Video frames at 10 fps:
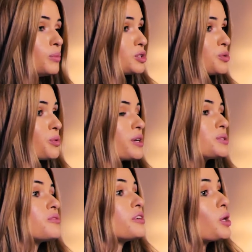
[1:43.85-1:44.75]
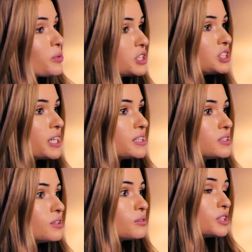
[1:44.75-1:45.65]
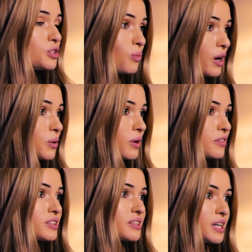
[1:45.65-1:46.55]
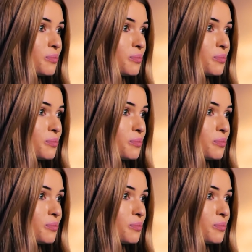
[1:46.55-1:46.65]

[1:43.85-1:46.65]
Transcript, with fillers: Most employers will feel appreciated to know that you want to work for their